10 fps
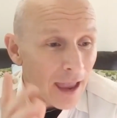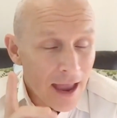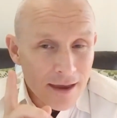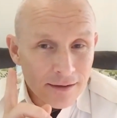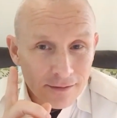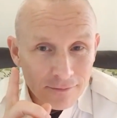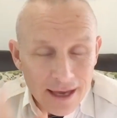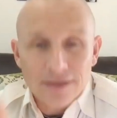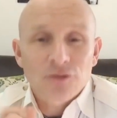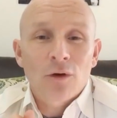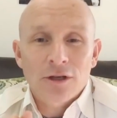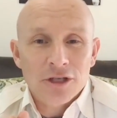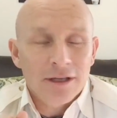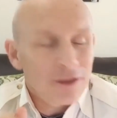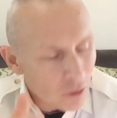And guess
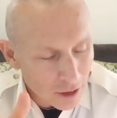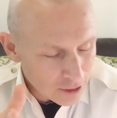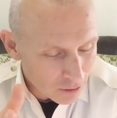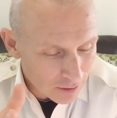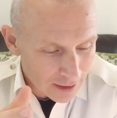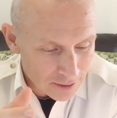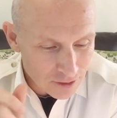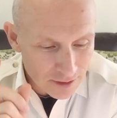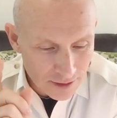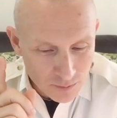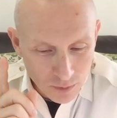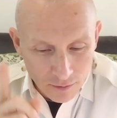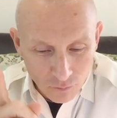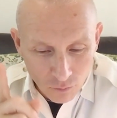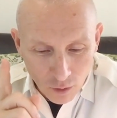what? You already know the answer to this,
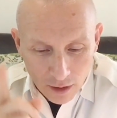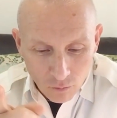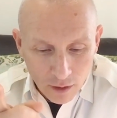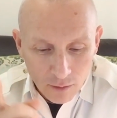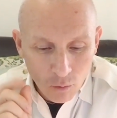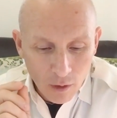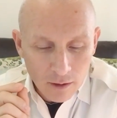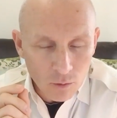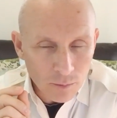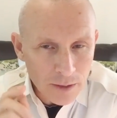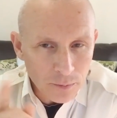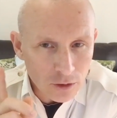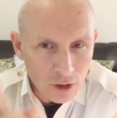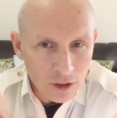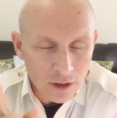but where when
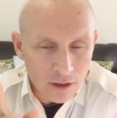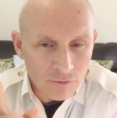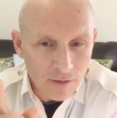people are looking on